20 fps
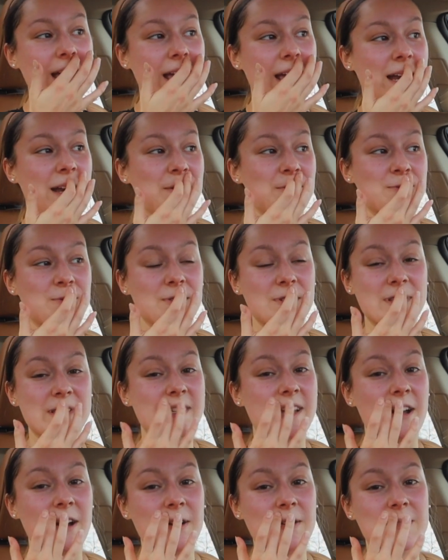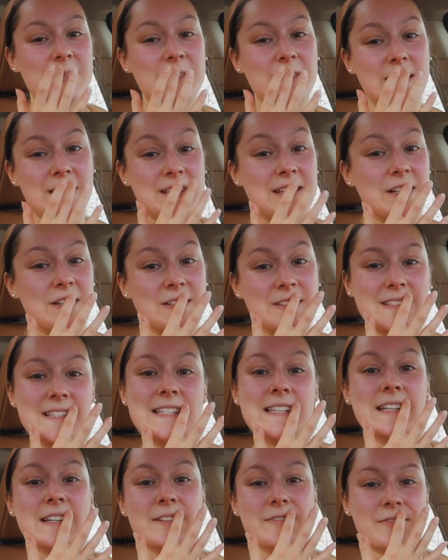and I was really scared because I couldn't
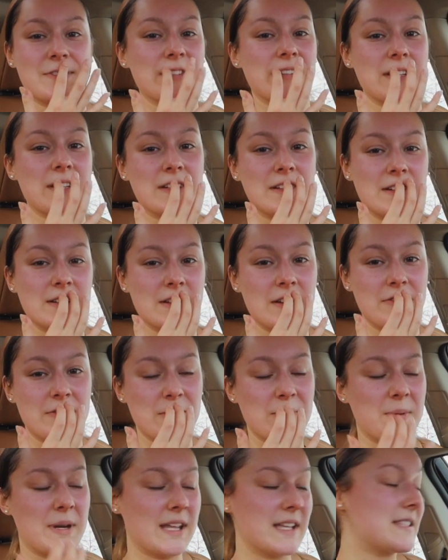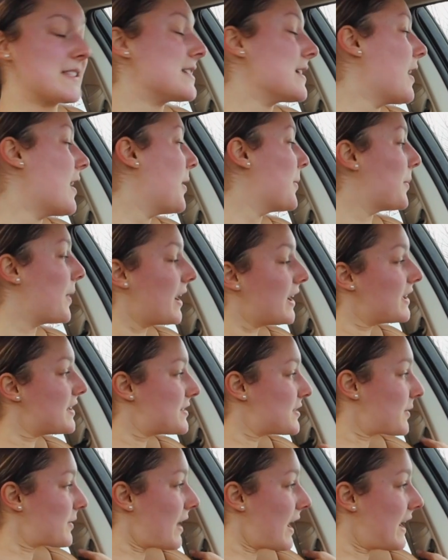see it for like a few minutes, but it's
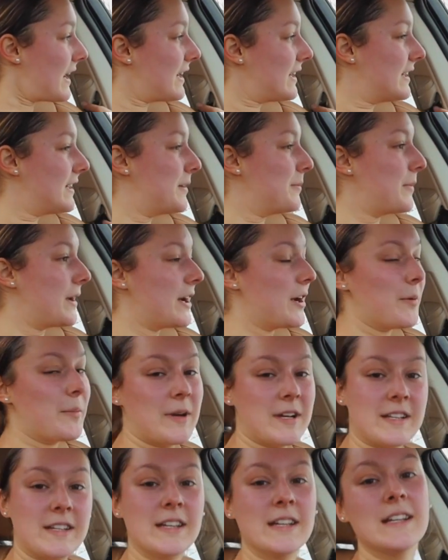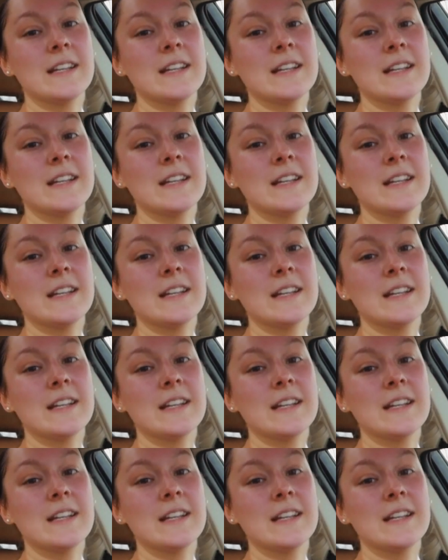okay. My AirPod